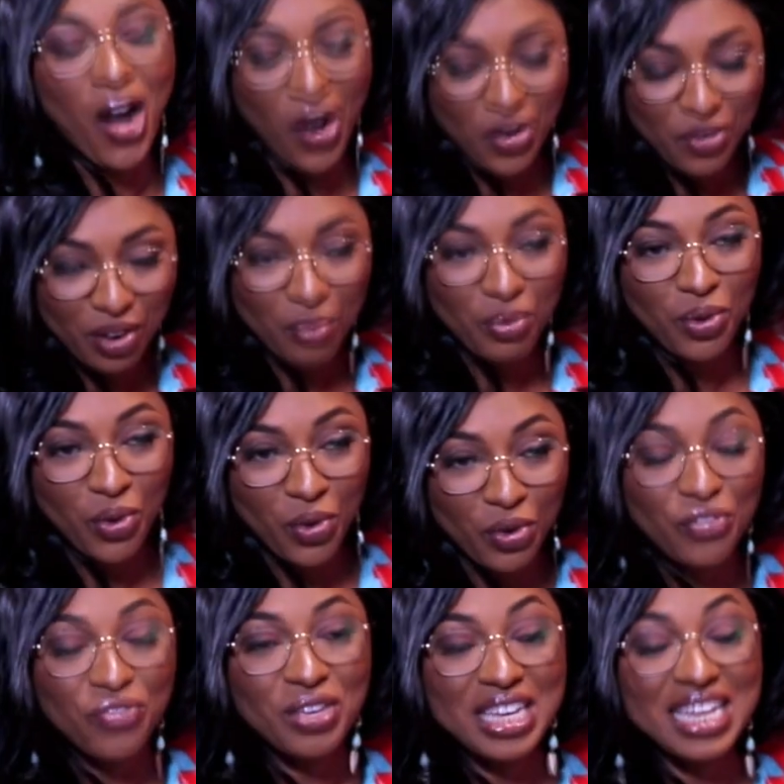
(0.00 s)
Honorable
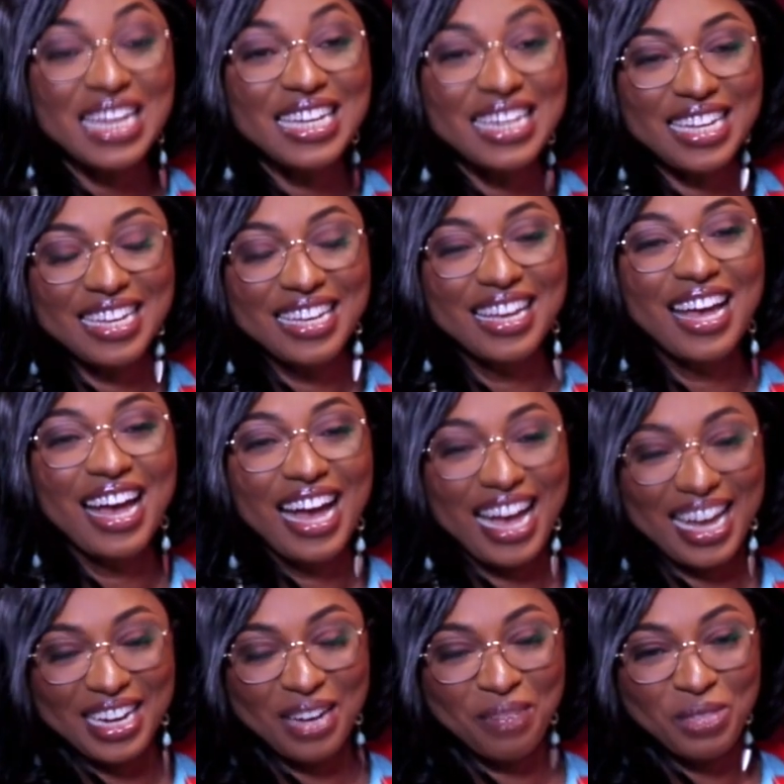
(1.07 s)
Kofi Idi
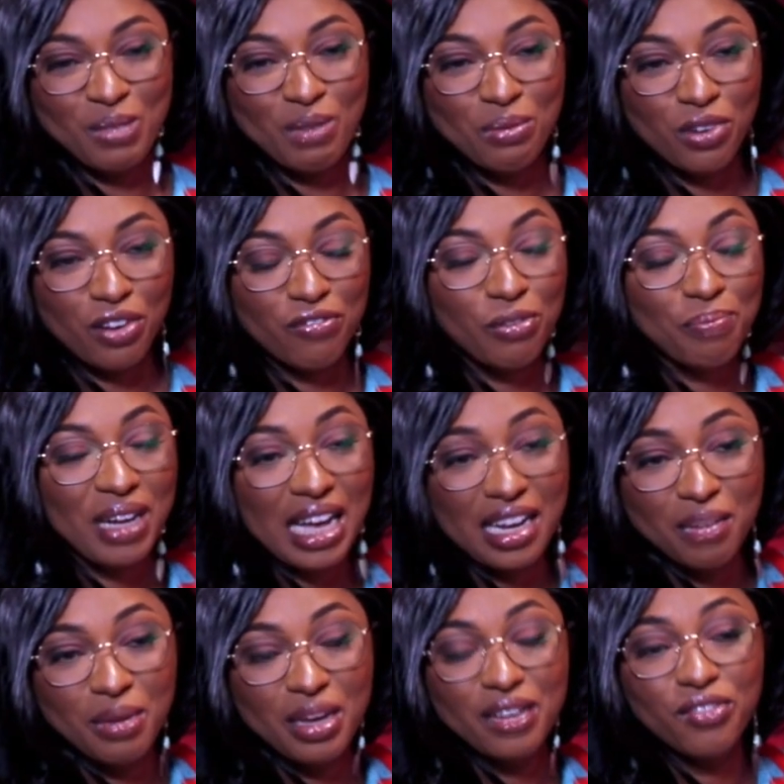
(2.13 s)
Adams, Member of
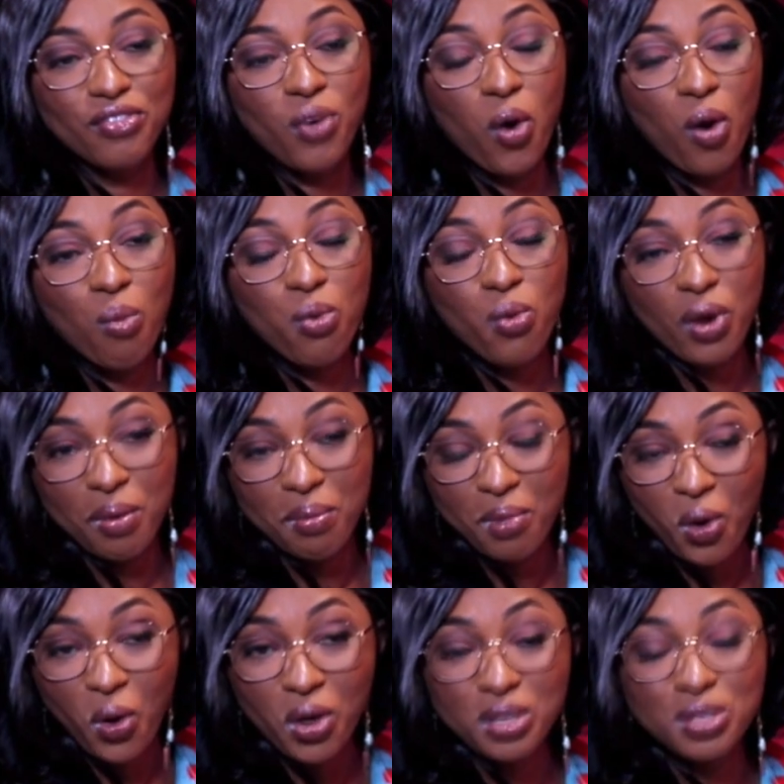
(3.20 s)
Parliament for
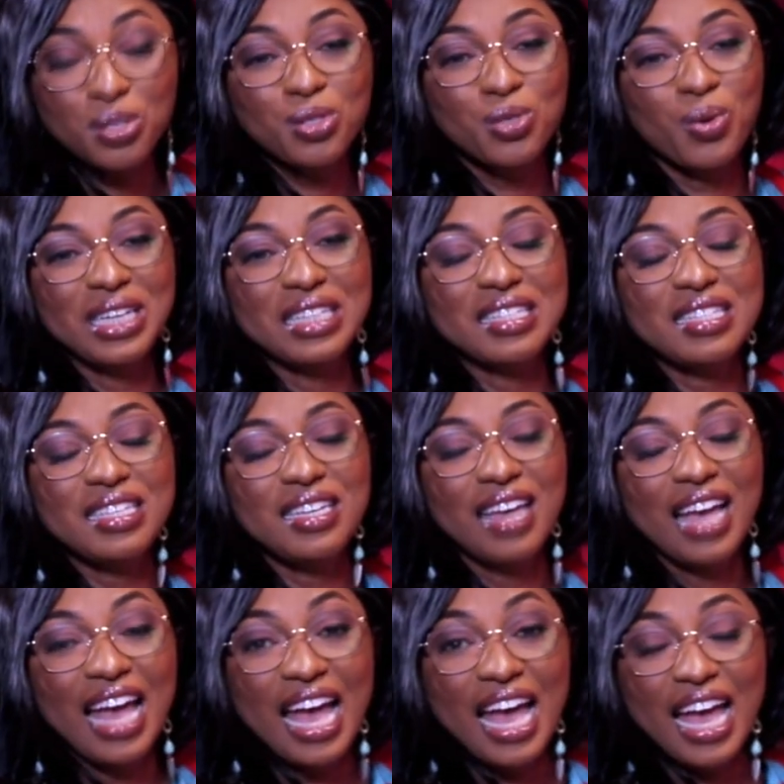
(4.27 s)
Buem constituency,
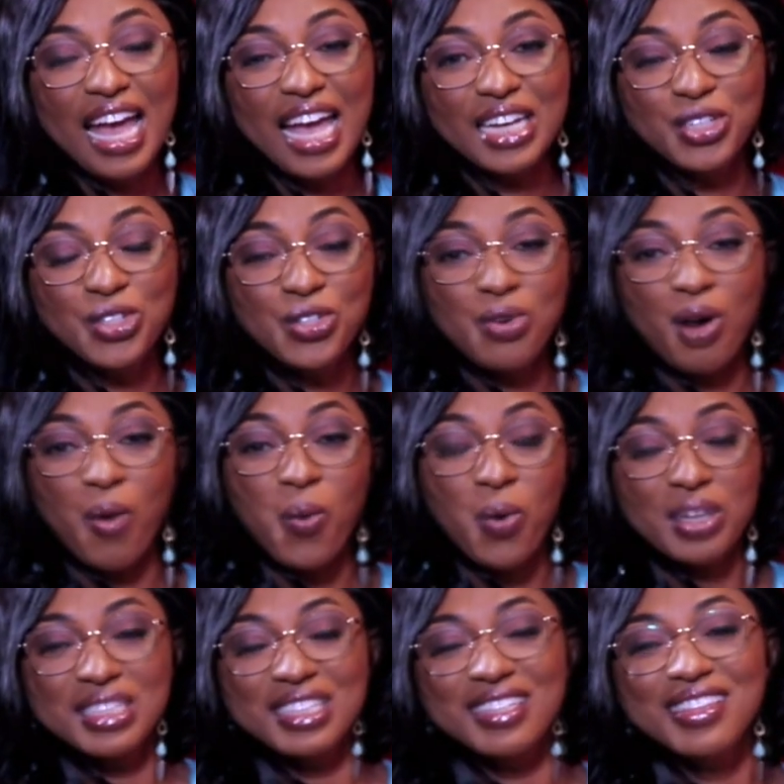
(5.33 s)
and you are
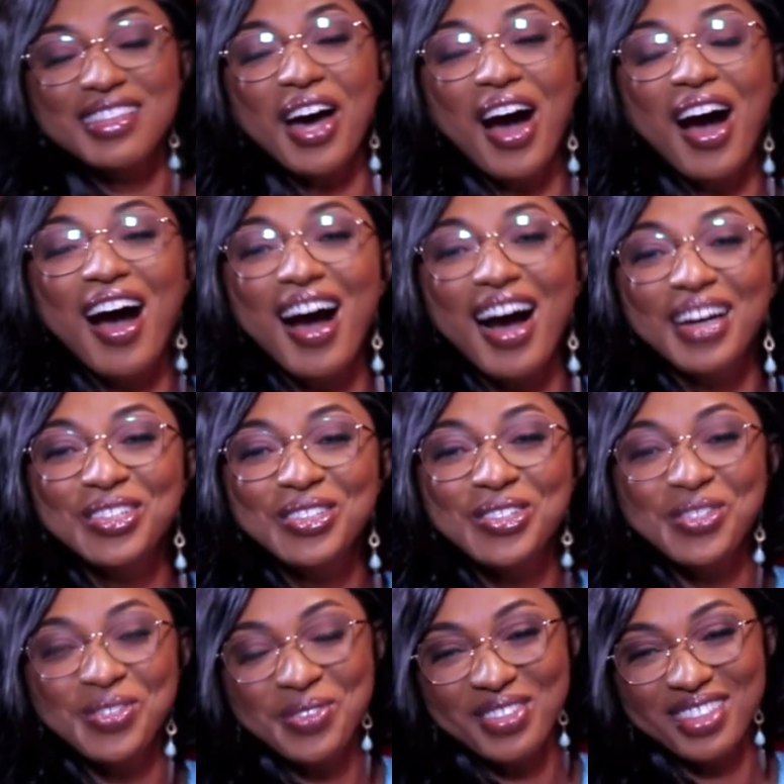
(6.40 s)
watching The Hard
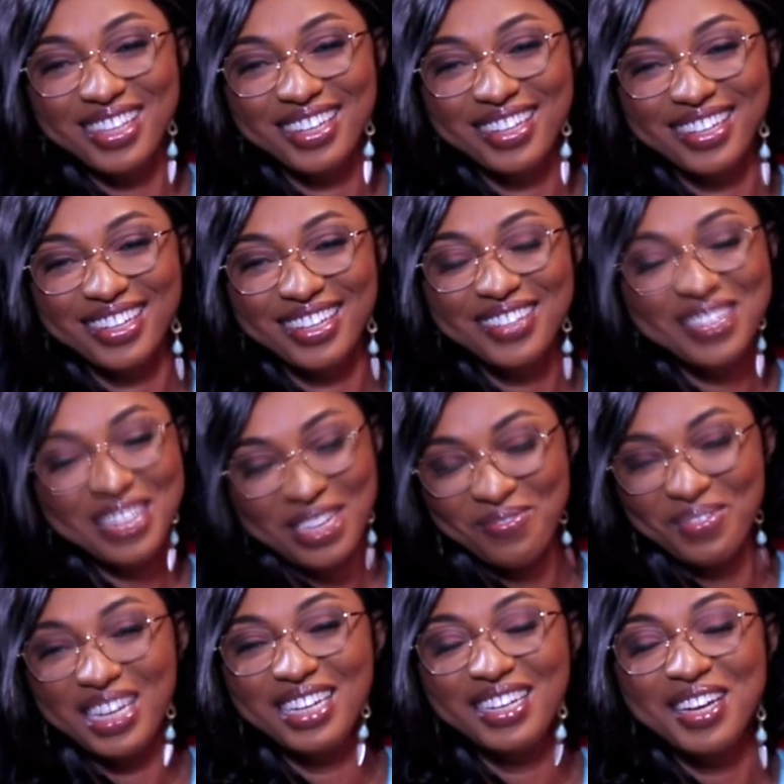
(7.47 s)
Truth. Good
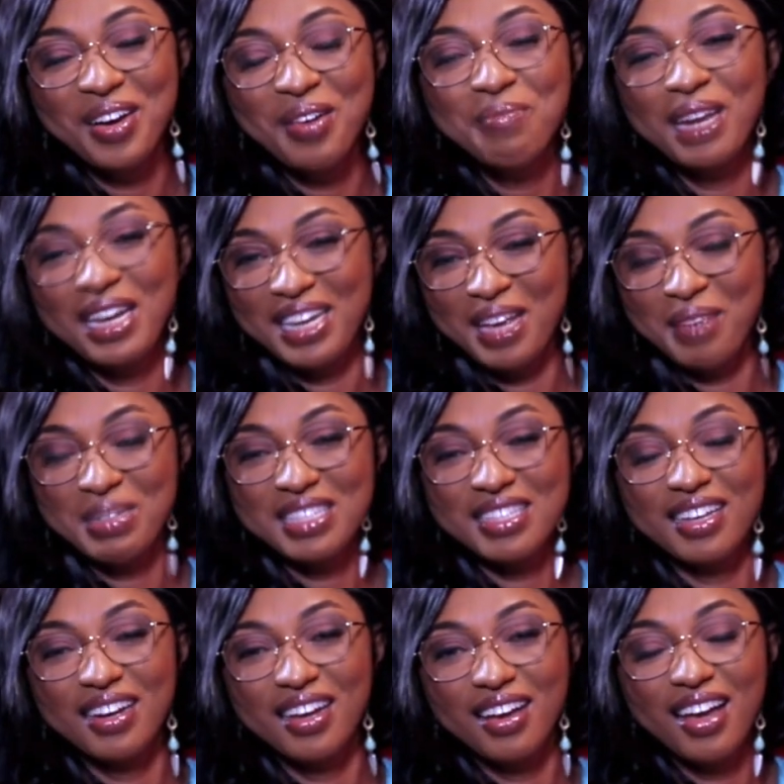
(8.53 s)
evening. My name is
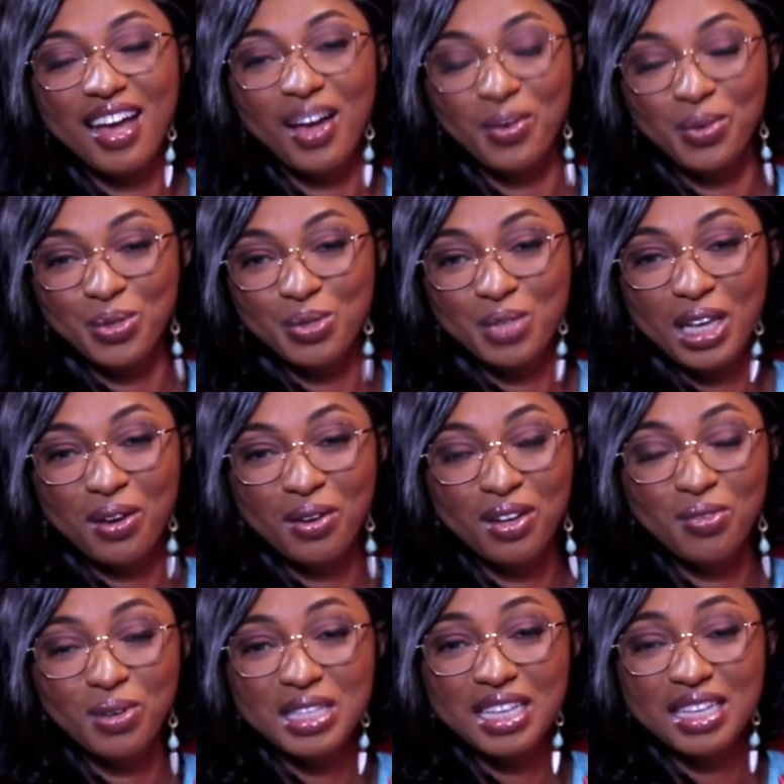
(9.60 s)
Nana Akosua
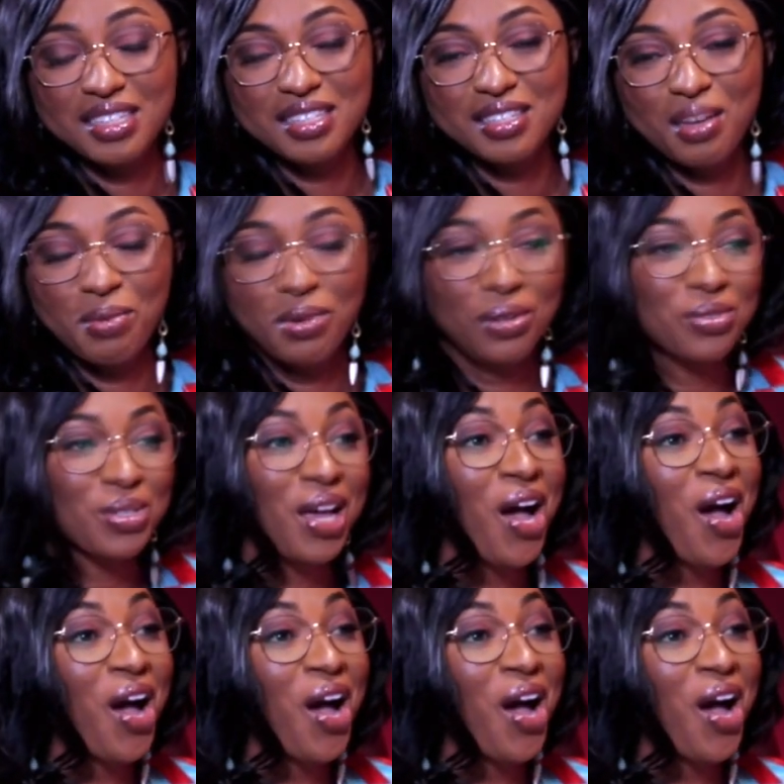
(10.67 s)
Konadu Samuels.